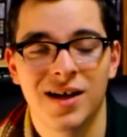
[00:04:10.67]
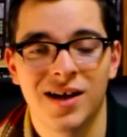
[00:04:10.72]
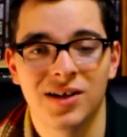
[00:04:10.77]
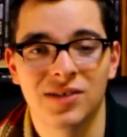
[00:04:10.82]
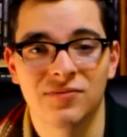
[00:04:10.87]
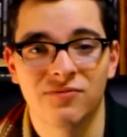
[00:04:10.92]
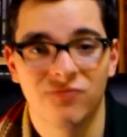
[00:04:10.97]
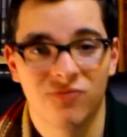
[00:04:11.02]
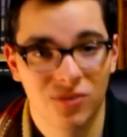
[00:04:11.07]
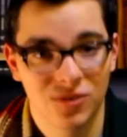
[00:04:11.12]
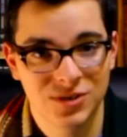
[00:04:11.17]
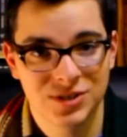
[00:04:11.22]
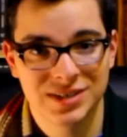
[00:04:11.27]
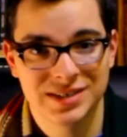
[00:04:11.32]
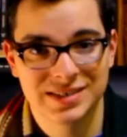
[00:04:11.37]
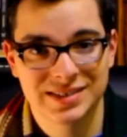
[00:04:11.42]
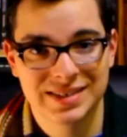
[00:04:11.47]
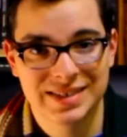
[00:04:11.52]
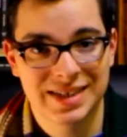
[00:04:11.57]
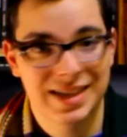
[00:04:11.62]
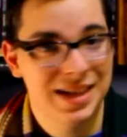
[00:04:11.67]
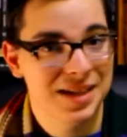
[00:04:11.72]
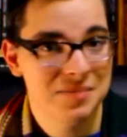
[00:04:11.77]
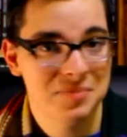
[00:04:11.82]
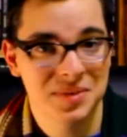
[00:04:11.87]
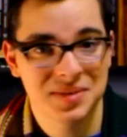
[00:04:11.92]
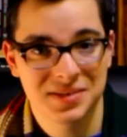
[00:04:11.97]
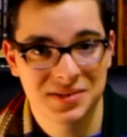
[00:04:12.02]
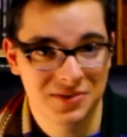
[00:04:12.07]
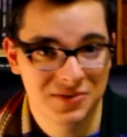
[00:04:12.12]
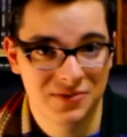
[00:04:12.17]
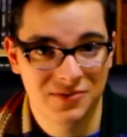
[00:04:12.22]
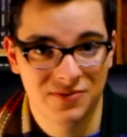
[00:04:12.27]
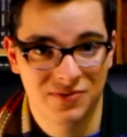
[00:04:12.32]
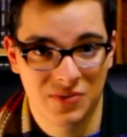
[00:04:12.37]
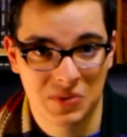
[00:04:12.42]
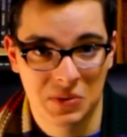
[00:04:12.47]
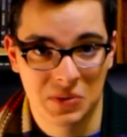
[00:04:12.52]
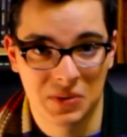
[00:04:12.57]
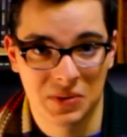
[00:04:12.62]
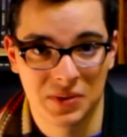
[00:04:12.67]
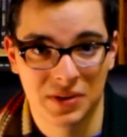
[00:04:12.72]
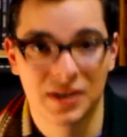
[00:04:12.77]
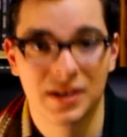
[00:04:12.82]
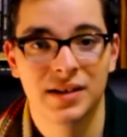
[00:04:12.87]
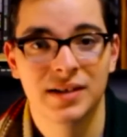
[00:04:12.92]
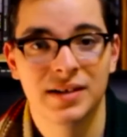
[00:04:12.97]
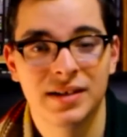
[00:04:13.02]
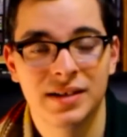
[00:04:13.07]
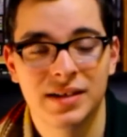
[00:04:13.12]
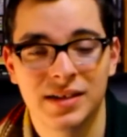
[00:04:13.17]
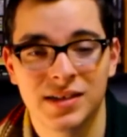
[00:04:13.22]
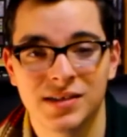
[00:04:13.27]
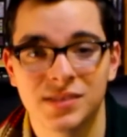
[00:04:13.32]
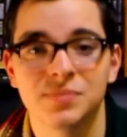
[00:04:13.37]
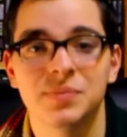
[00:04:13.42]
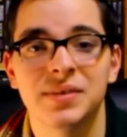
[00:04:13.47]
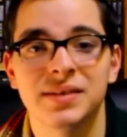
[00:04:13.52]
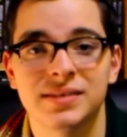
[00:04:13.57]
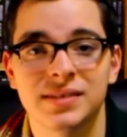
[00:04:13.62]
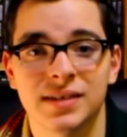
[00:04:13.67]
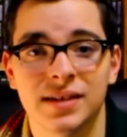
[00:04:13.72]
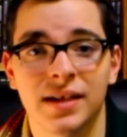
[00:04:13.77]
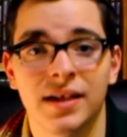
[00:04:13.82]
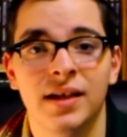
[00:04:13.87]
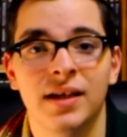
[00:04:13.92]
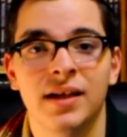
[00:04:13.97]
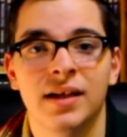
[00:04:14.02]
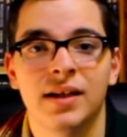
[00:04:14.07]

Unfortunately, episode 4 is missing.